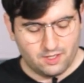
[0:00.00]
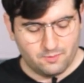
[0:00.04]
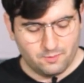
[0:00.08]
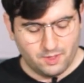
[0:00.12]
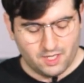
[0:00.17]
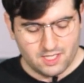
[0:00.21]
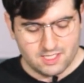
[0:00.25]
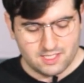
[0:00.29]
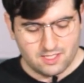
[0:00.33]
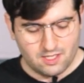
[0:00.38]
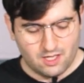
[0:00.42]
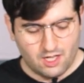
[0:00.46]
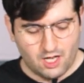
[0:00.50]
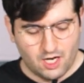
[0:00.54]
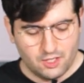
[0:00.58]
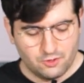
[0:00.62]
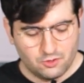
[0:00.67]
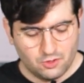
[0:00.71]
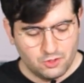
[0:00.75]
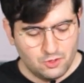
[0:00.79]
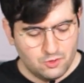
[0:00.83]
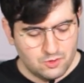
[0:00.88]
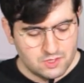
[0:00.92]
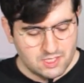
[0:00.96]
because I
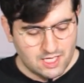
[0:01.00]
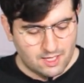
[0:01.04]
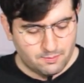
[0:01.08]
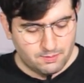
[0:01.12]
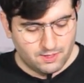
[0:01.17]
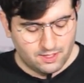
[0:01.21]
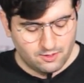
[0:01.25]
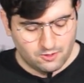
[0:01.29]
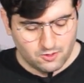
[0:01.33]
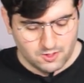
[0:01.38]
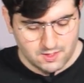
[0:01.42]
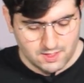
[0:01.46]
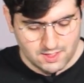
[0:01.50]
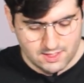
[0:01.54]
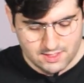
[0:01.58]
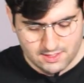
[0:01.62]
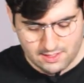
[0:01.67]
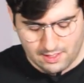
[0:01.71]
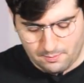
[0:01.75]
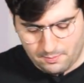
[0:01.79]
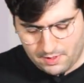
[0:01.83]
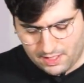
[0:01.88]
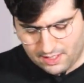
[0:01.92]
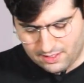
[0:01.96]
don't use Apple
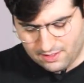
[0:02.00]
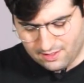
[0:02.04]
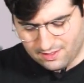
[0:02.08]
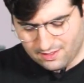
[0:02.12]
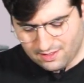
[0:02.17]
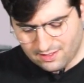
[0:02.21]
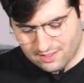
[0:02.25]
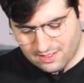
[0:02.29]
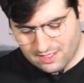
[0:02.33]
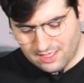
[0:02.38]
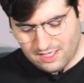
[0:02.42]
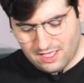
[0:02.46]
ecosystem, and